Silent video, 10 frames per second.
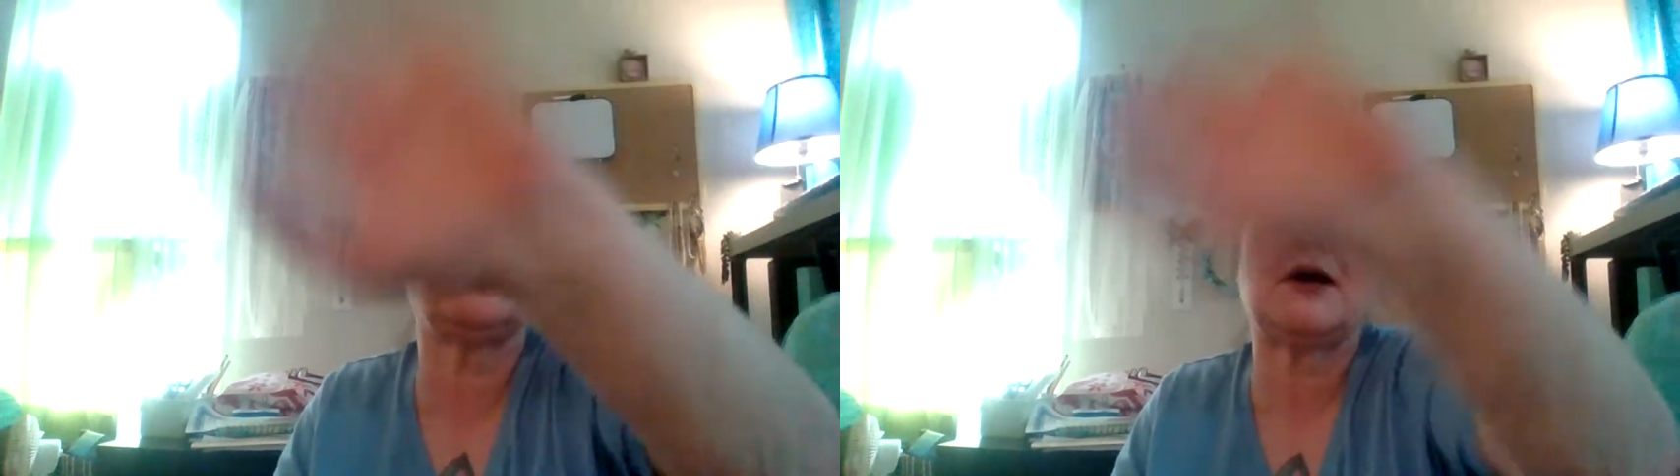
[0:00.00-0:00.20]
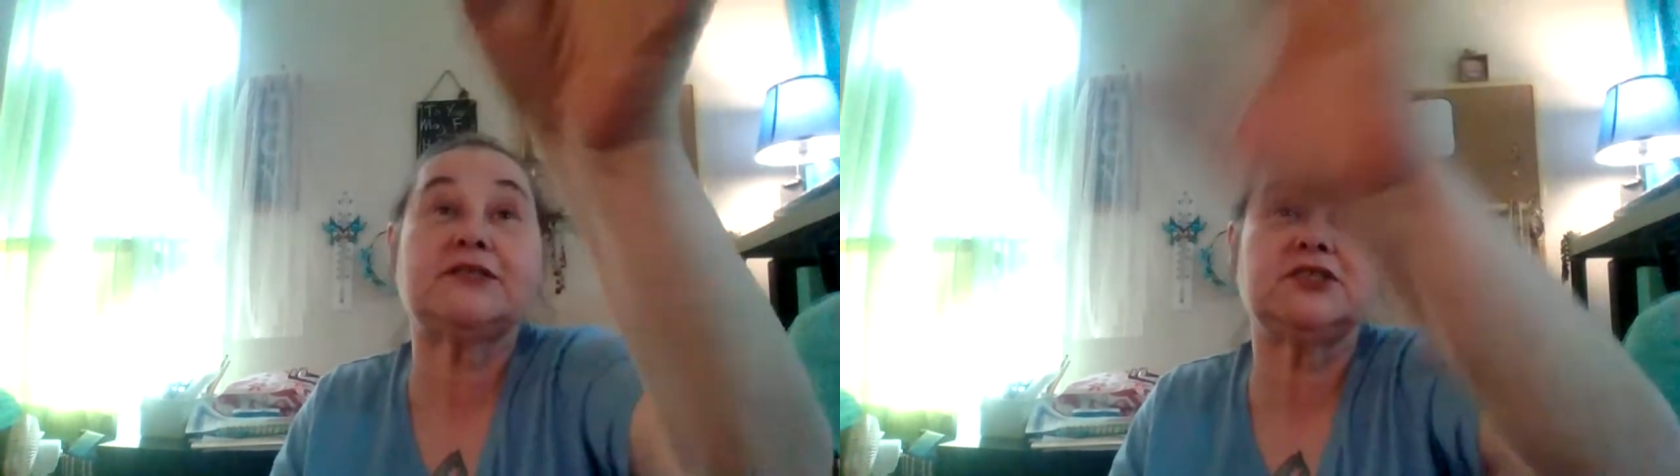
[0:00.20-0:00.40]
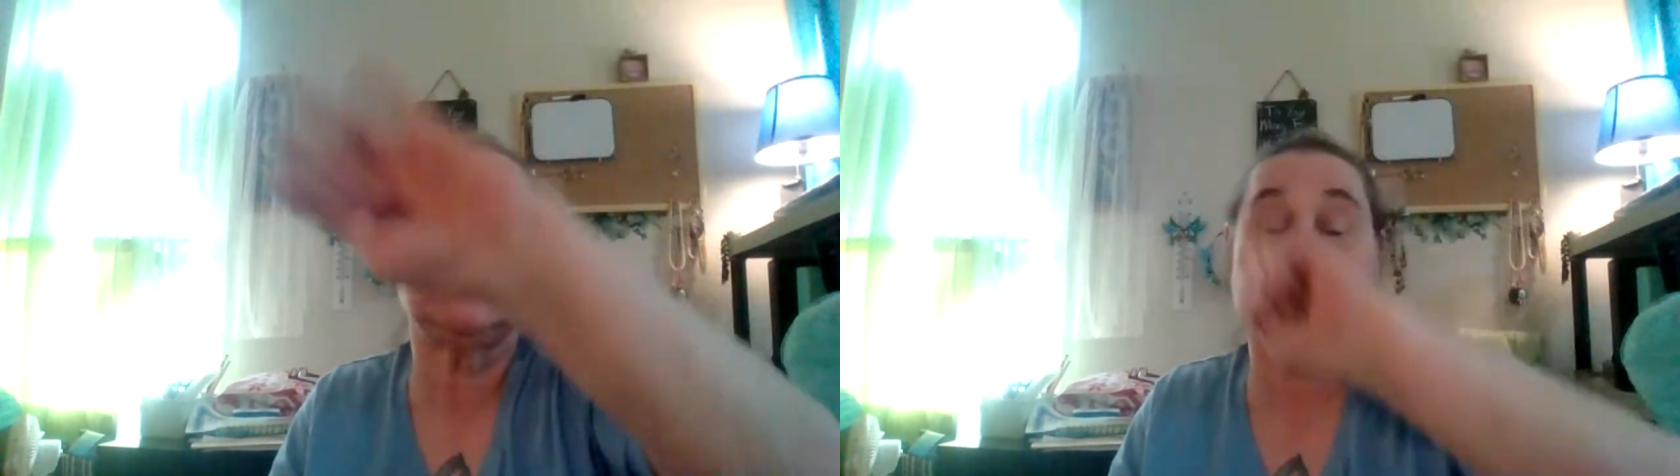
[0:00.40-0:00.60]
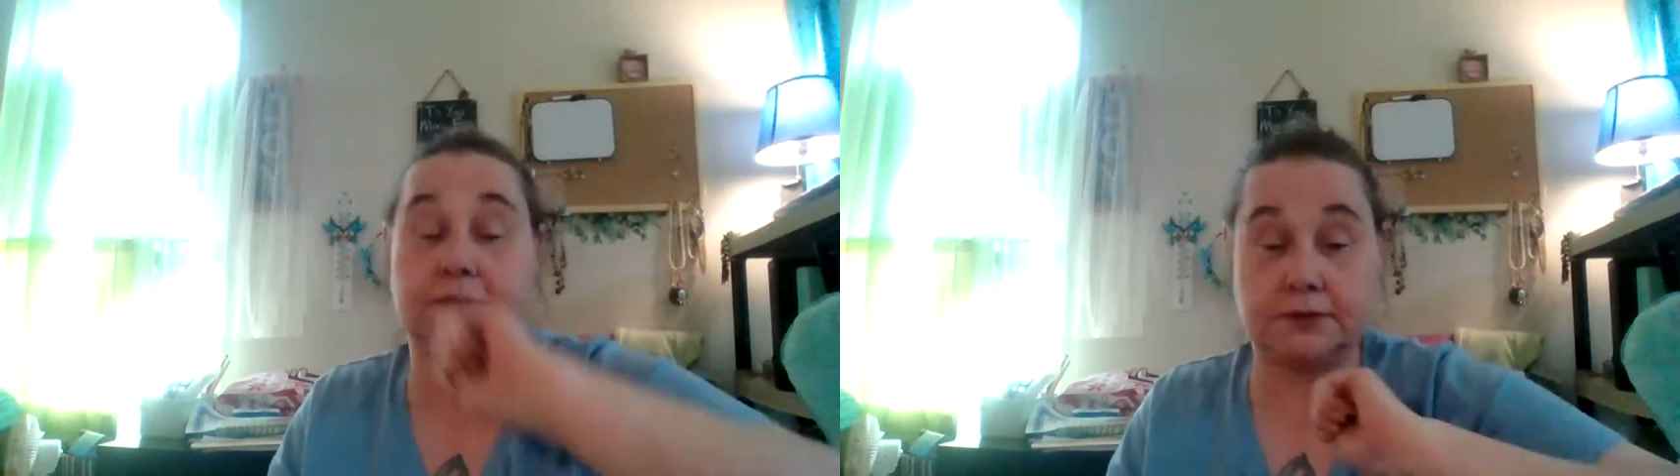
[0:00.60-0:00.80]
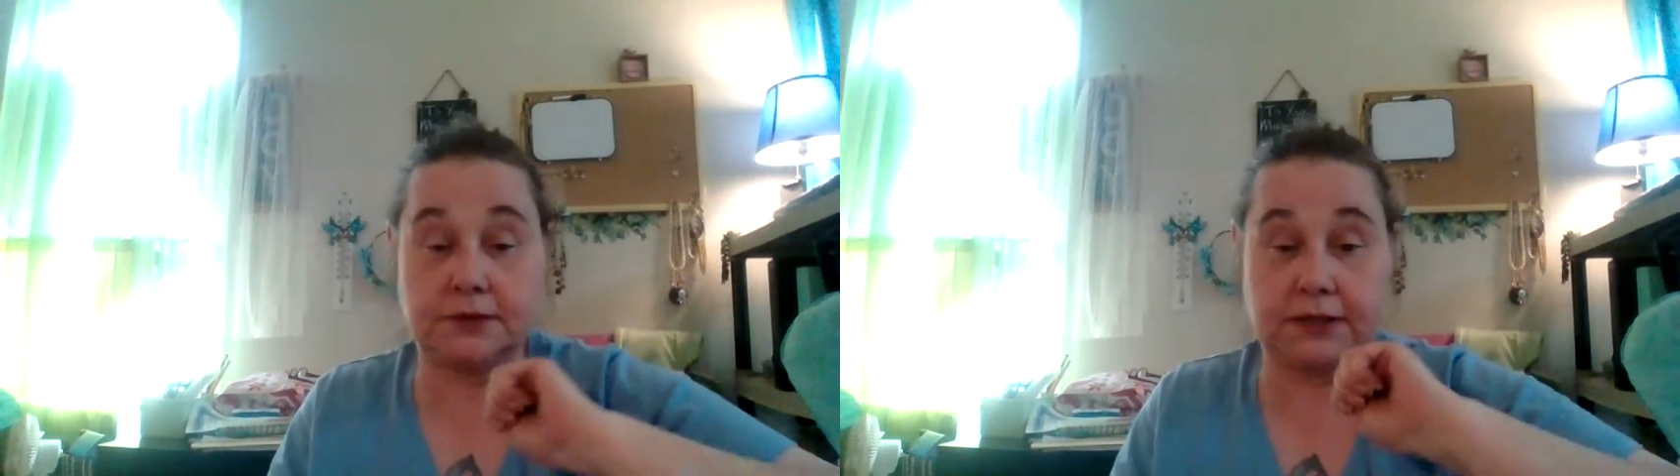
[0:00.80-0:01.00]
watching
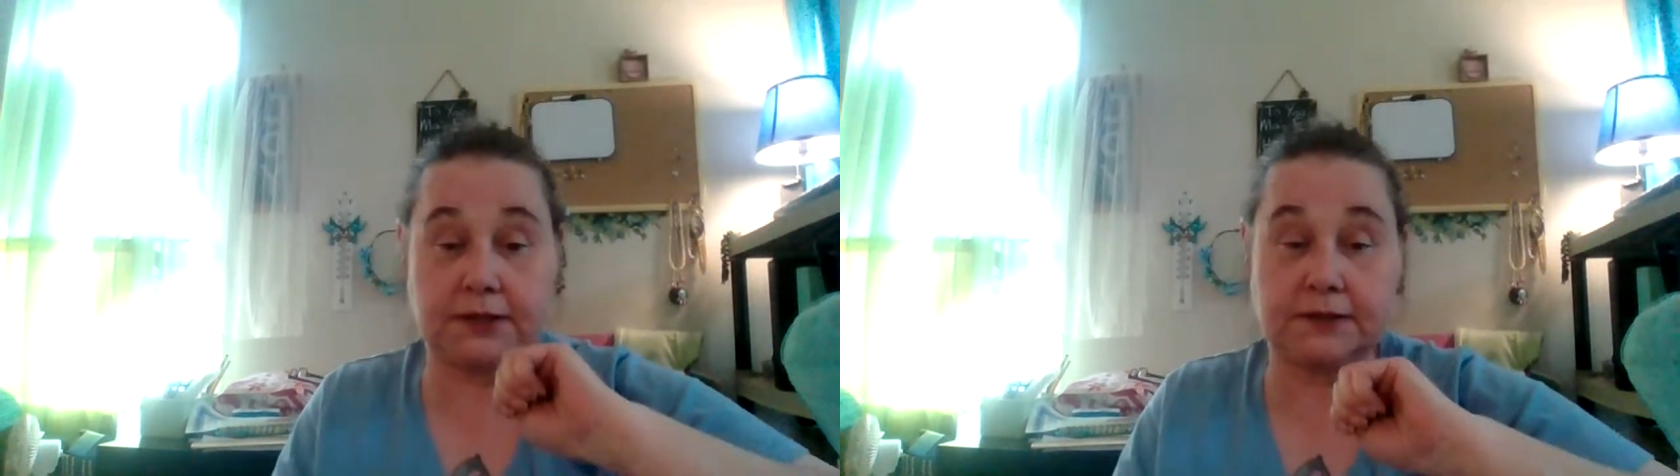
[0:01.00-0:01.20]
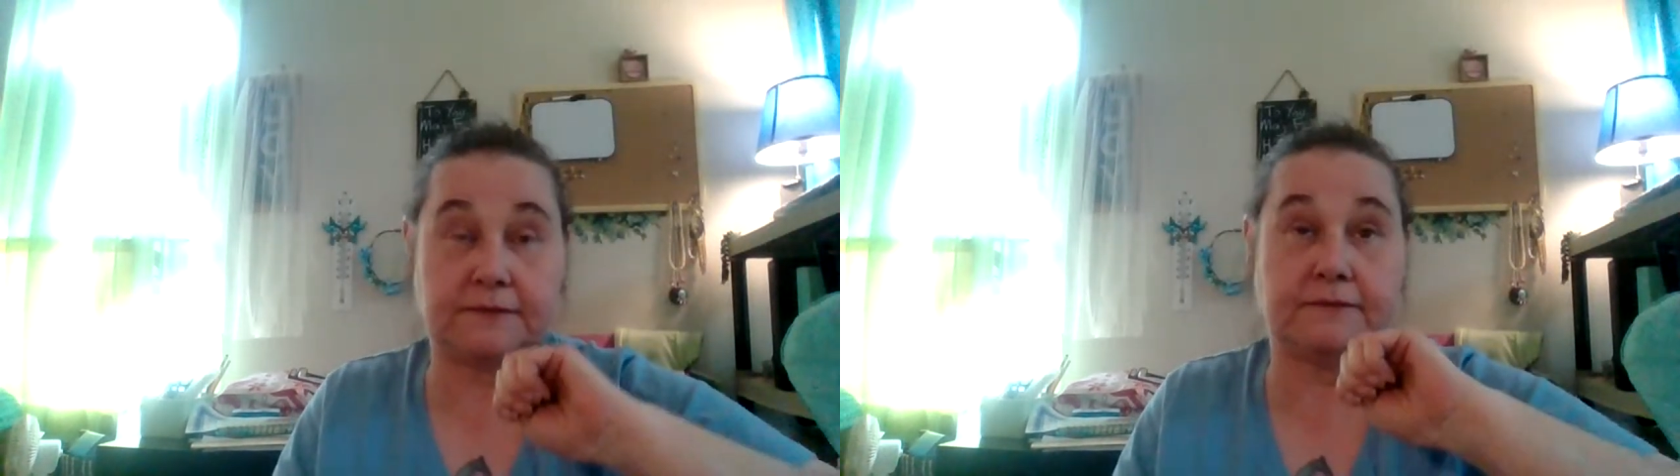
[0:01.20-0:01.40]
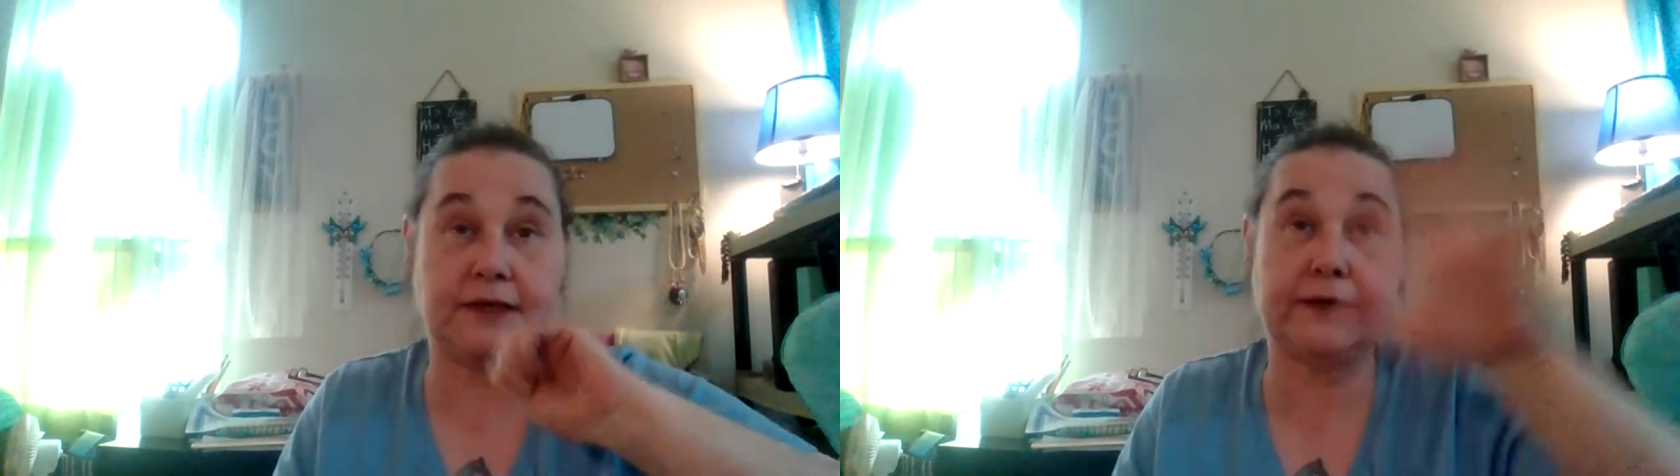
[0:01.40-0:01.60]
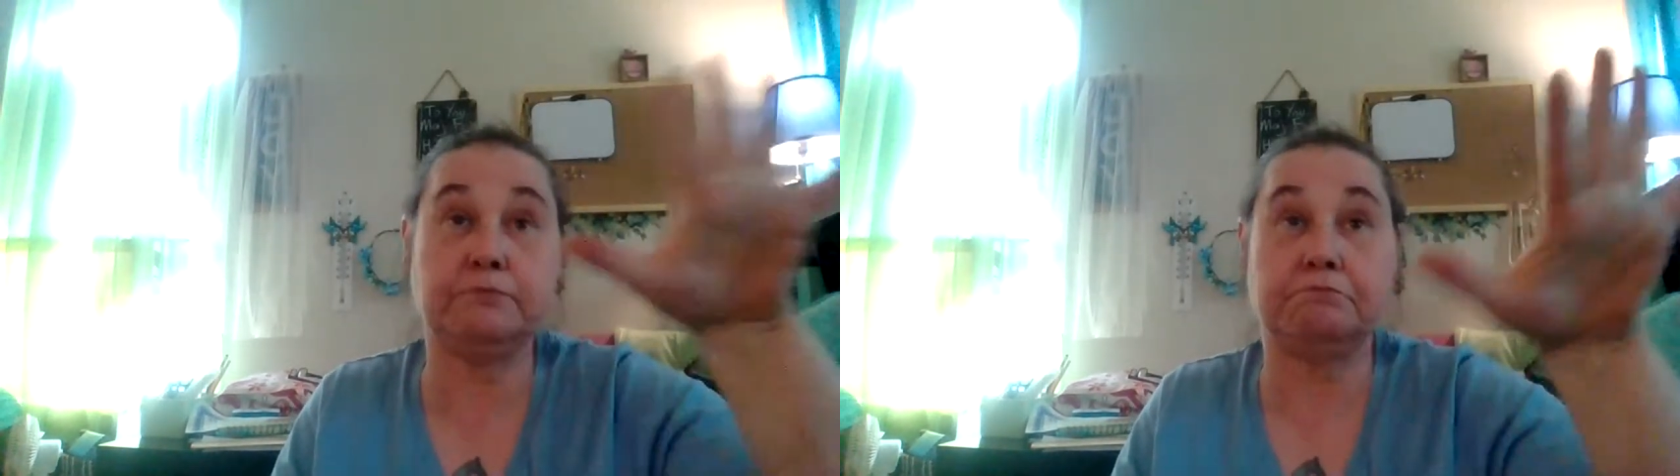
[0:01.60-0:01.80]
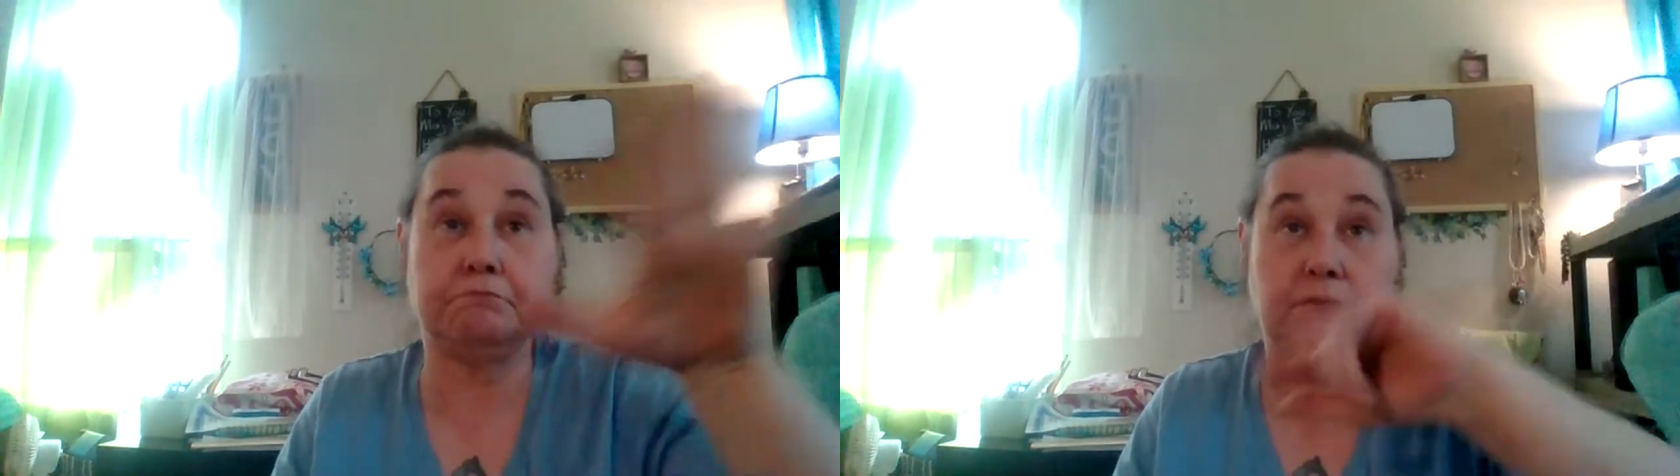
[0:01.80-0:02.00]

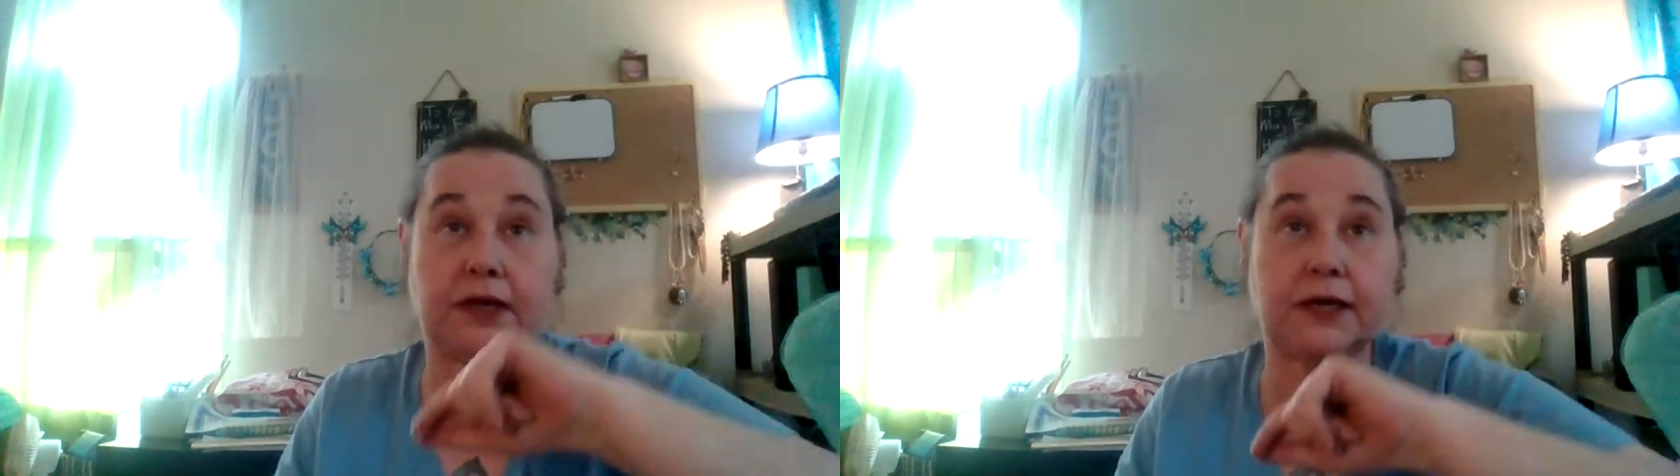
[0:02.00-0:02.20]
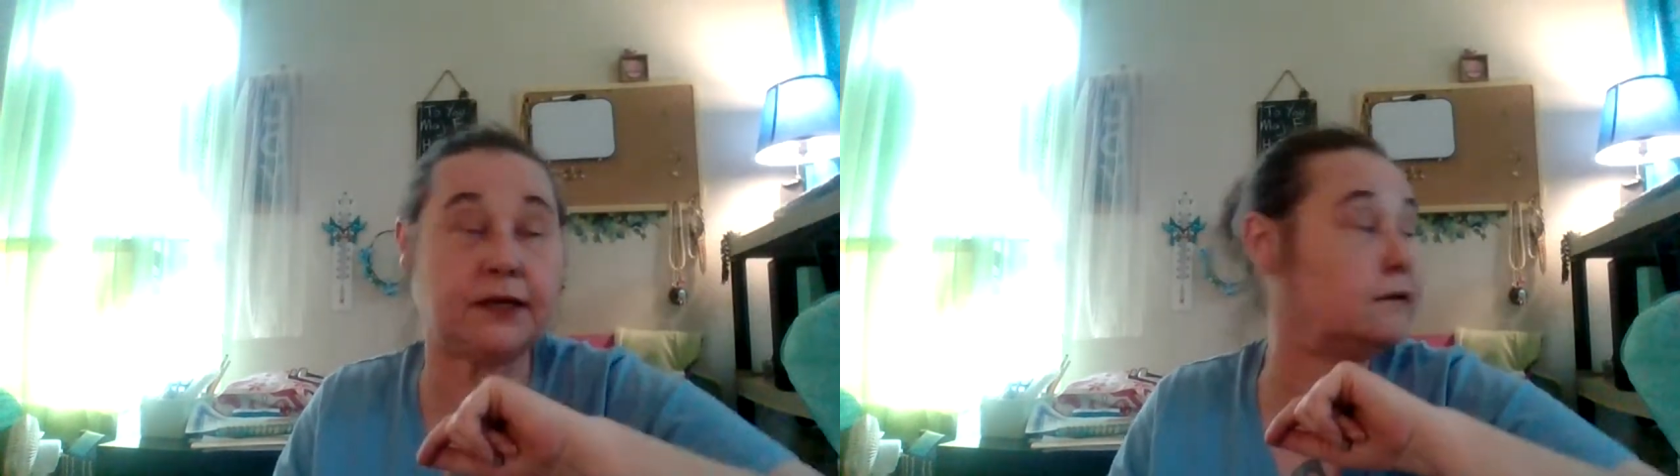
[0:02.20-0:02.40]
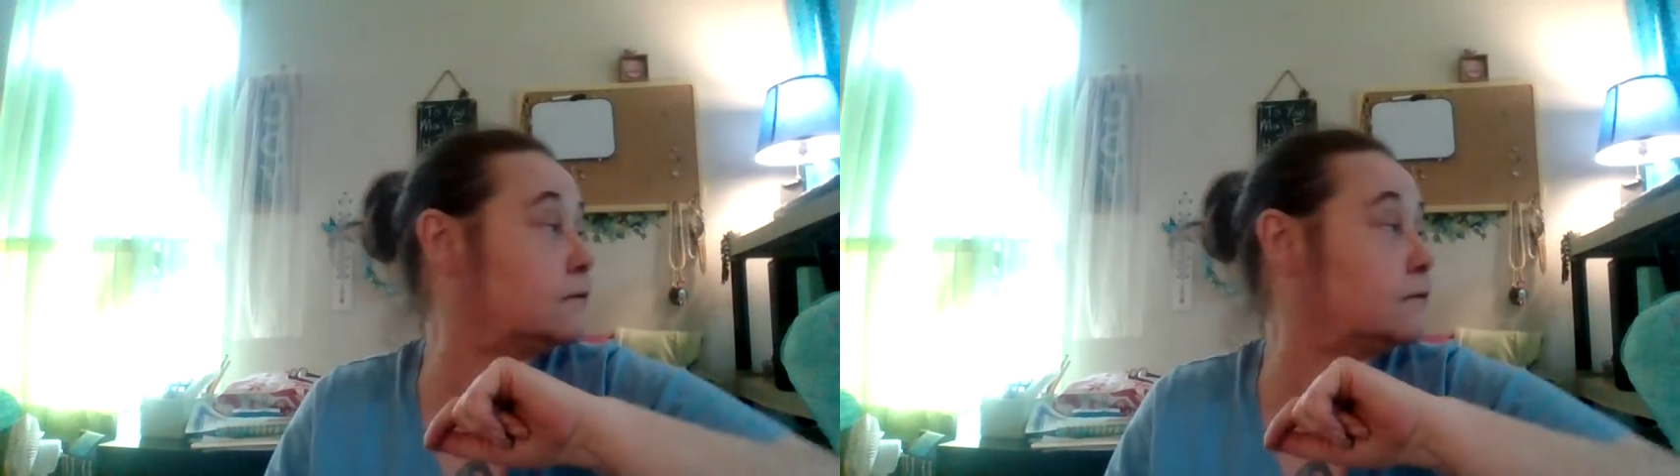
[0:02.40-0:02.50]
him, not